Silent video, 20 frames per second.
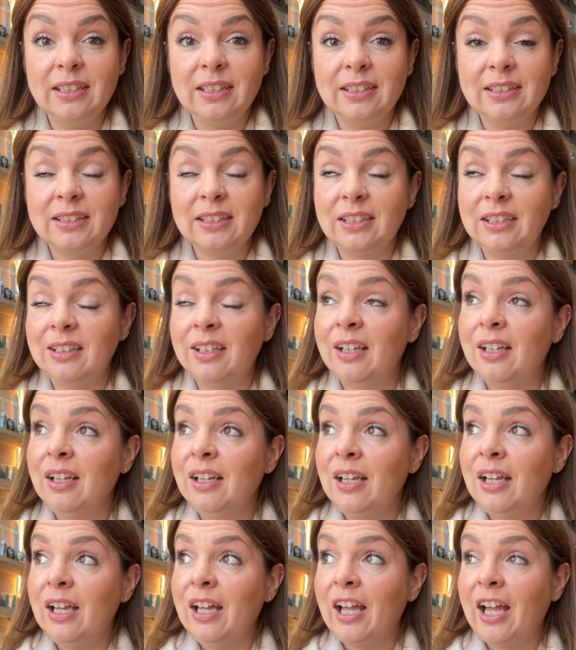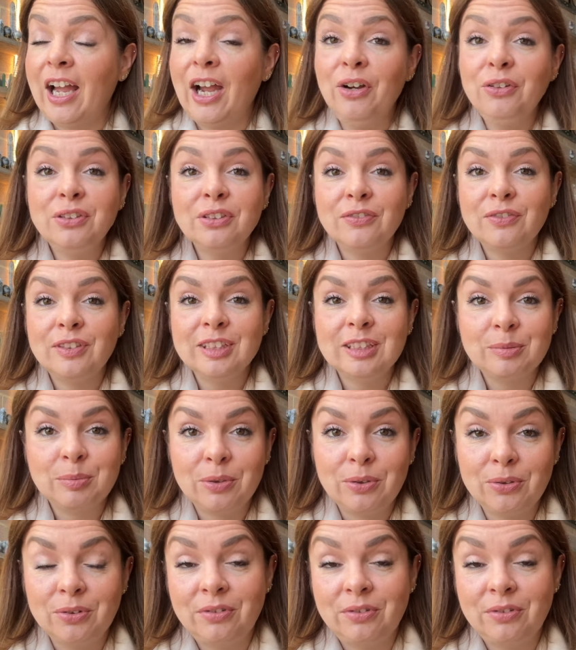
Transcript: It's a out of this world